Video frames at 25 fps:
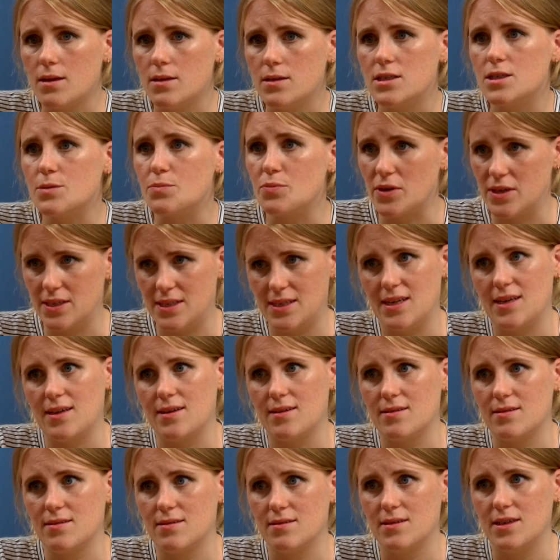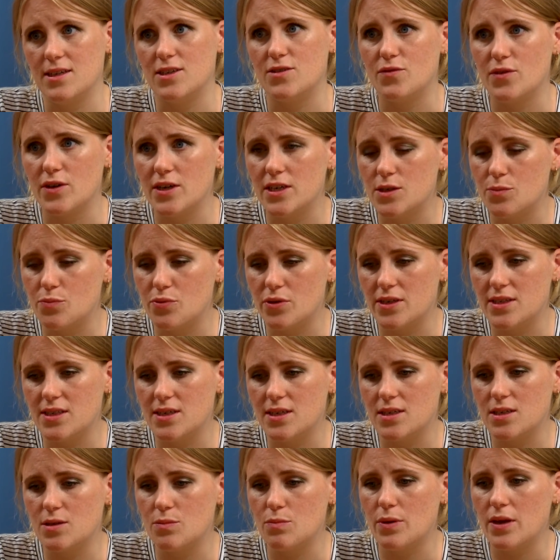Depressing. It's very
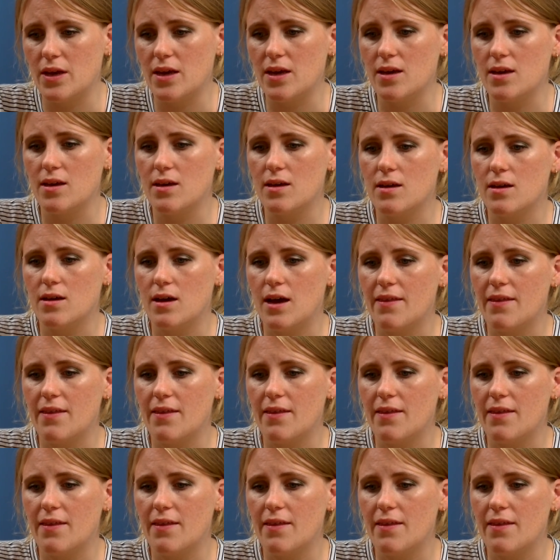depressing to be...